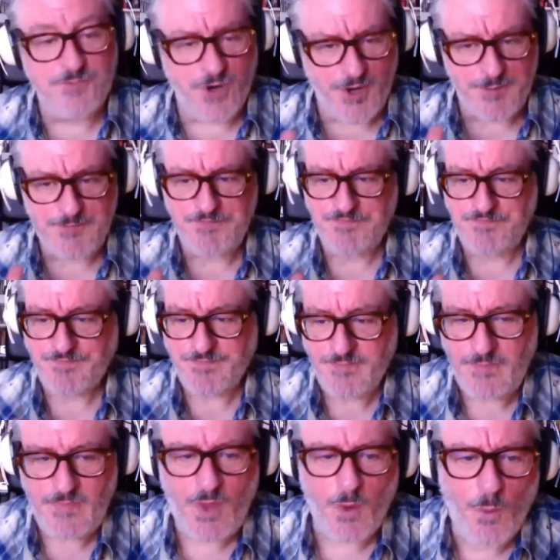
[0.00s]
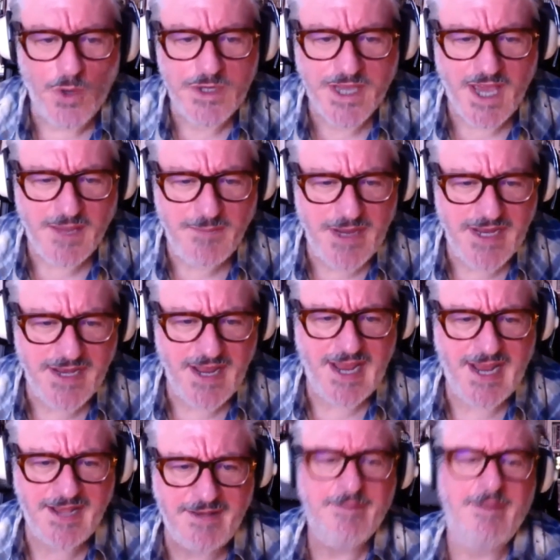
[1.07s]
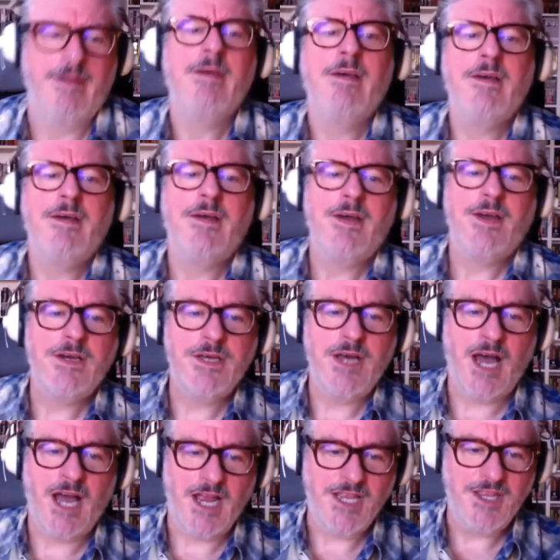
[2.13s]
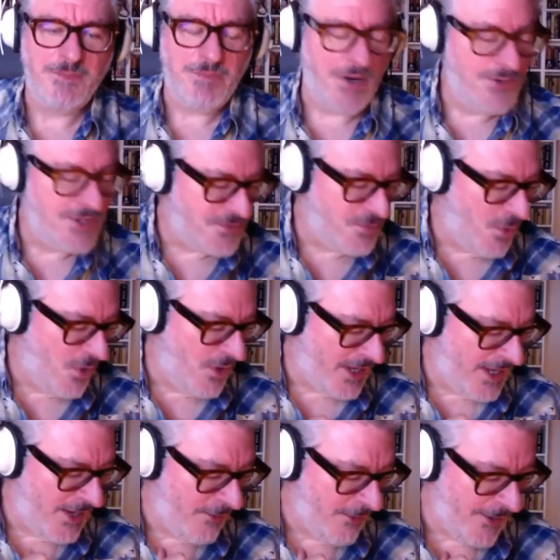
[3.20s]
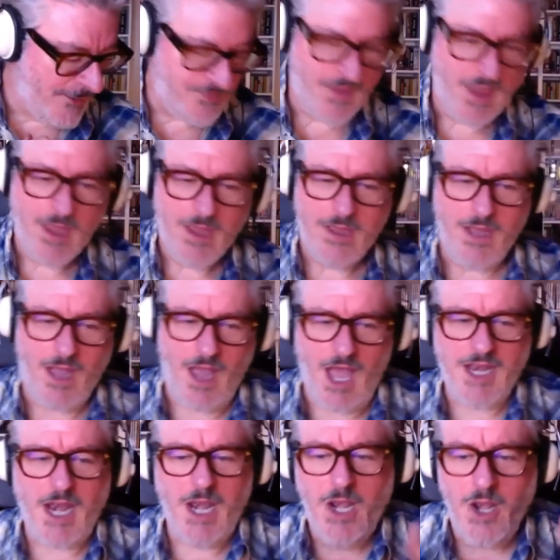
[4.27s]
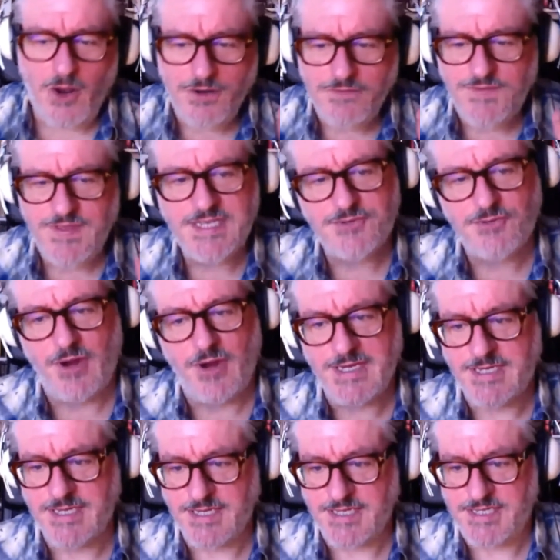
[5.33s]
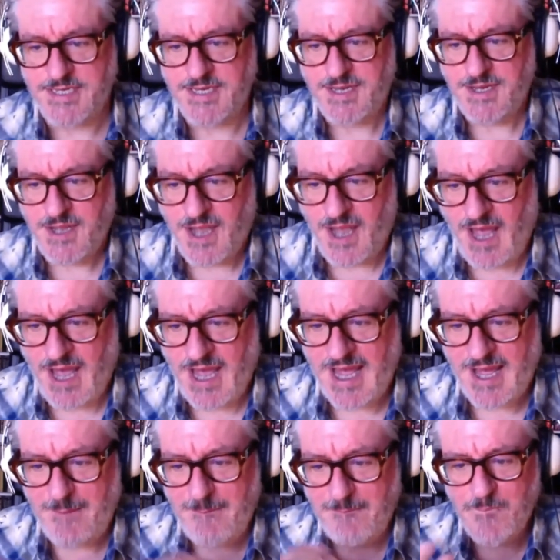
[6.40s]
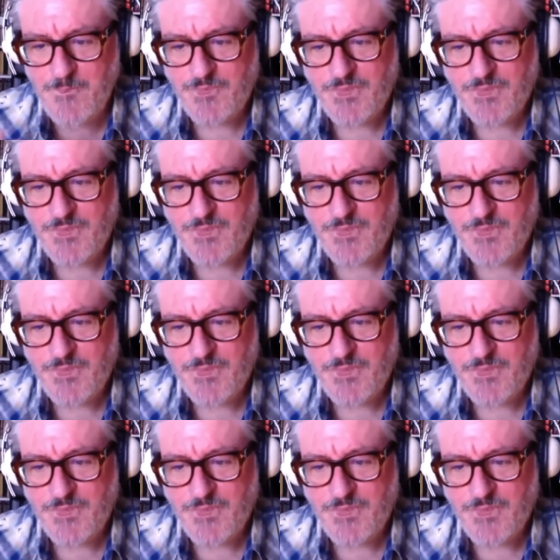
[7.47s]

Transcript: were what came in the post-war era. And a lot of these writers would